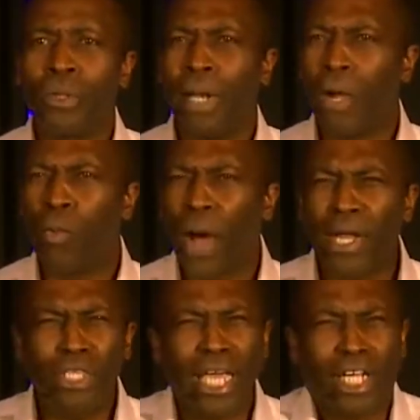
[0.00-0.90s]
But
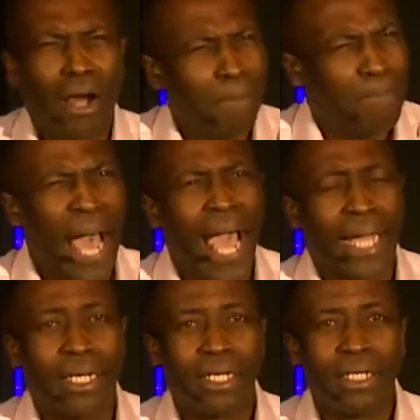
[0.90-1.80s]
why do they come
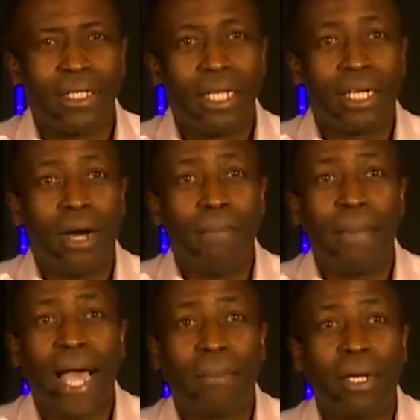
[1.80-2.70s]
back? They come
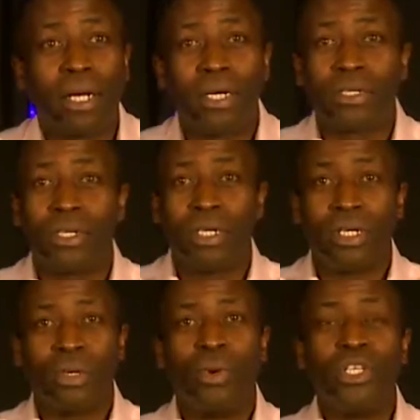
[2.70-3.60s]
back because
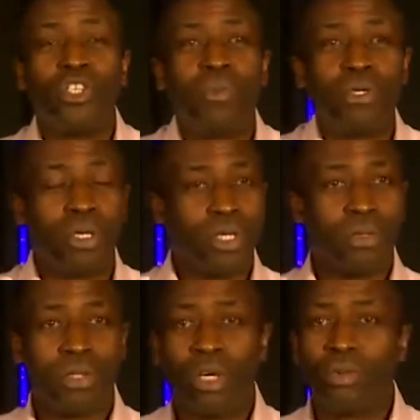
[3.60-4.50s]
when you speak to
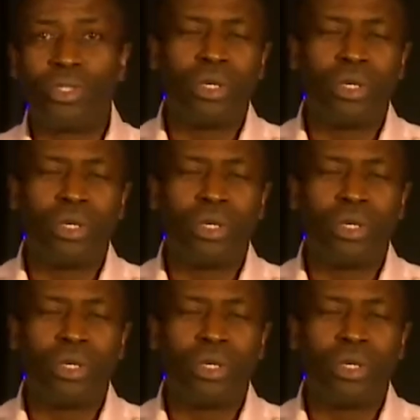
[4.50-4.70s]
them,